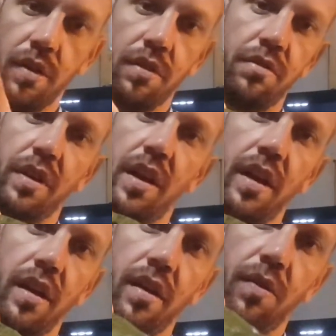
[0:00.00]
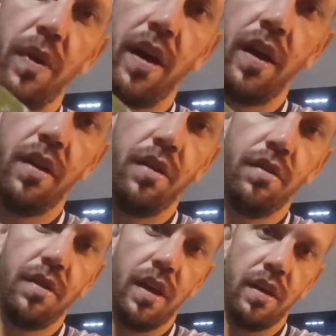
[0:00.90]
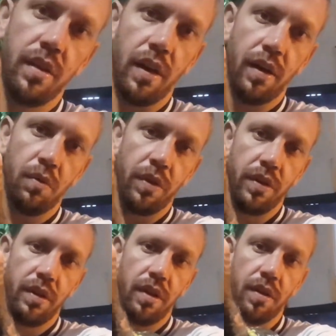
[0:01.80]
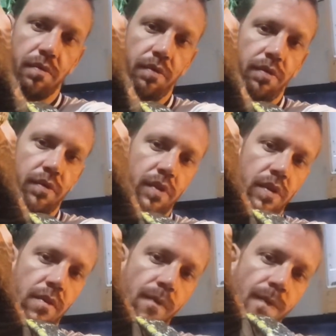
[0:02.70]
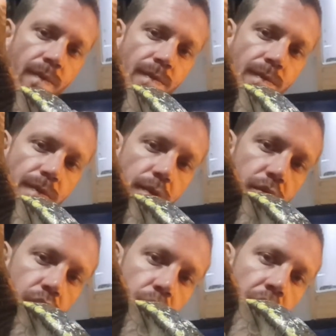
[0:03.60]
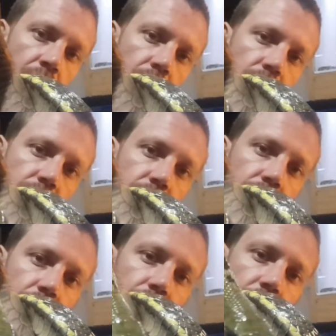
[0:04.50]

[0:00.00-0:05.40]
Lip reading: strictly when I get new snakes I quarantine them for a while, you know,